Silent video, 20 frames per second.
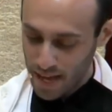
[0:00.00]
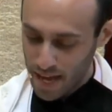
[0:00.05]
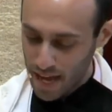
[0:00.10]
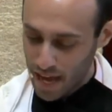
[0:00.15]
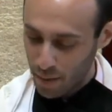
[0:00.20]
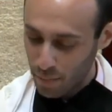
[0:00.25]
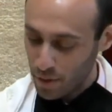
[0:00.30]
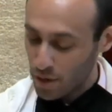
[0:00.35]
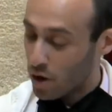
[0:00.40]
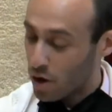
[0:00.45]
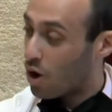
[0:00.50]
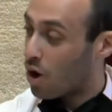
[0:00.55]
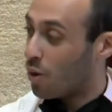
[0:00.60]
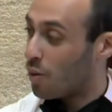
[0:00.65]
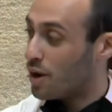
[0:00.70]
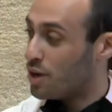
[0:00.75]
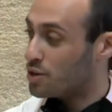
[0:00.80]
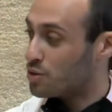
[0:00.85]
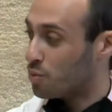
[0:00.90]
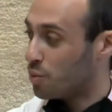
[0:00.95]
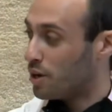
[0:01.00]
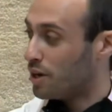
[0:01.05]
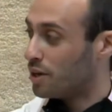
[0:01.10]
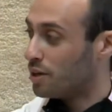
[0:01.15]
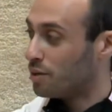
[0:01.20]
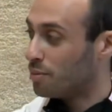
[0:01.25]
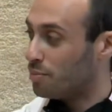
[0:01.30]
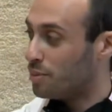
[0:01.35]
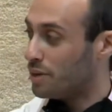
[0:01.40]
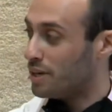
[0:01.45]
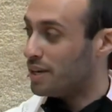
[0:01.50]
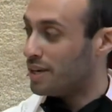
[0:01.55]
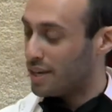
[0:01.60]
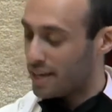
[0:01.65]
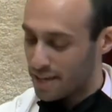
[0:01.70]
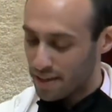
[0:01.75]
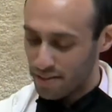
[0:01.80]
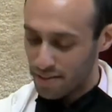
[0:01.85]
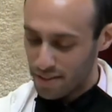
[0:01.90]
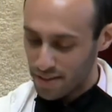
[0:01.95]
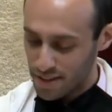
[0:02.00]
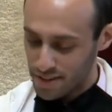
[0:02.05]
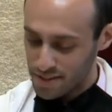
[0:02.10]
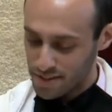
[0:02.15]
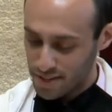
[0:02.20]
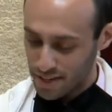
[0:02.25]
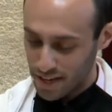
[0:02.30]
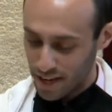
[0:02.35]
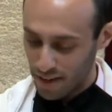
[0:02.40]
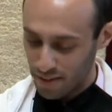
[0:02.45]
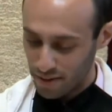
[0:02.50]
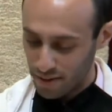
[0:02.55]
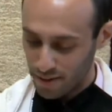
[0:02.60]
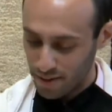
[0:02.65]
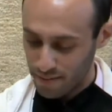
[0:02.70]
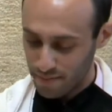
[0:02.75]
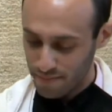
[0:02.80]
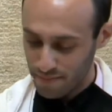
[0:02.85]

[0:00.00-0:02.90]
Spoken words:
and we always will be in this together.